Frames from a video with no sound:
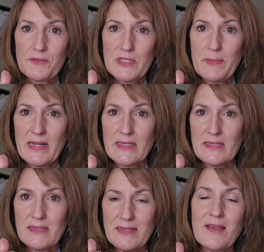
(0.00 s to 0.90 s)

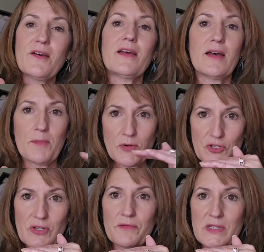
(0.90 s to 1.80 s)
responses,
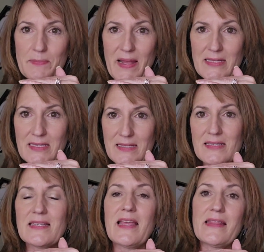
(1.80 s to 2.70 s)
emotional responses,